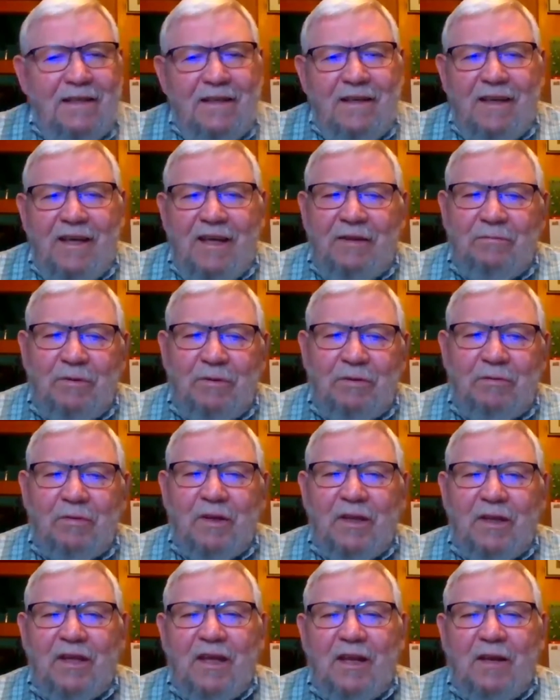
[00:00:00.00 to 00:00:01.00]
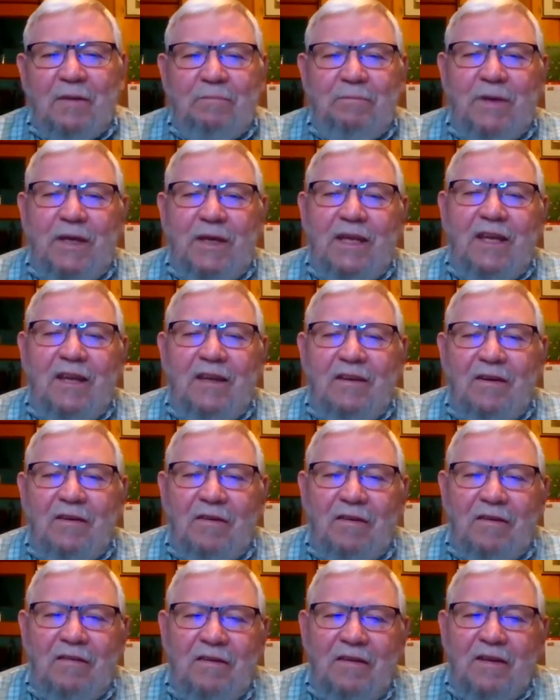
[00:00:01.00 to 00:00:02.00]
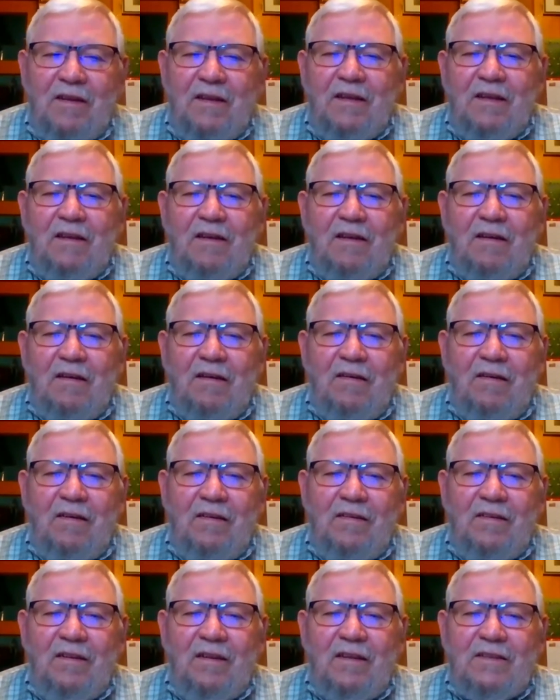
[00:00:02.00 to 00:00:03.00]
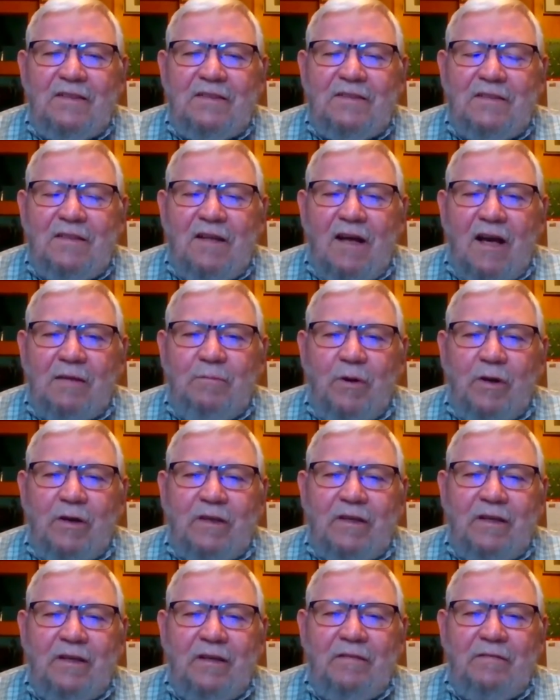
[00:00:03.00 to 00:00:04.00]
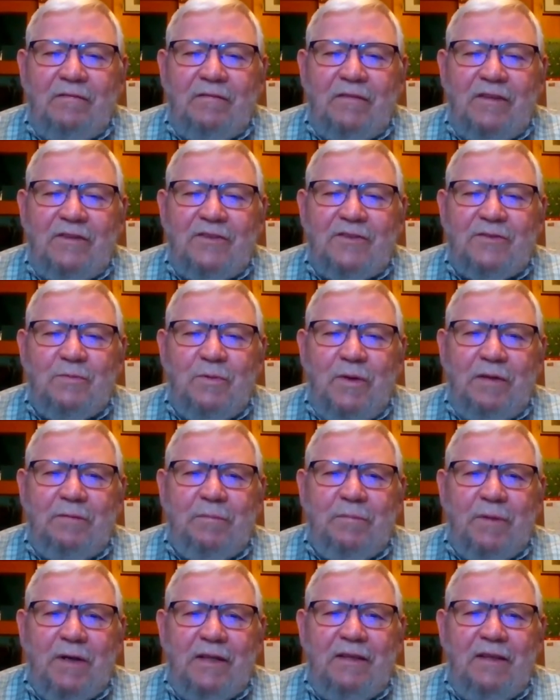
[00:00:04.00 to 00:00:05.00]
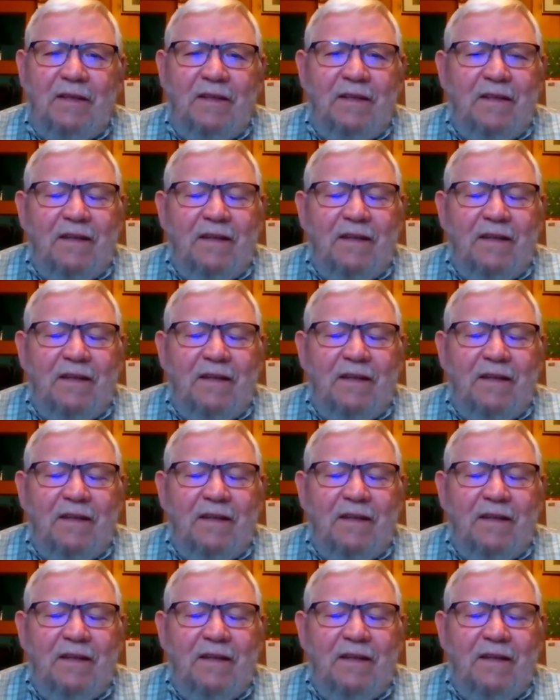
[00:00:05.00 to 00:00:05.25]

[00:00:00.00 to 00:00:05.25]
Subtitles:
And we really got a beating here on the stock market this week. But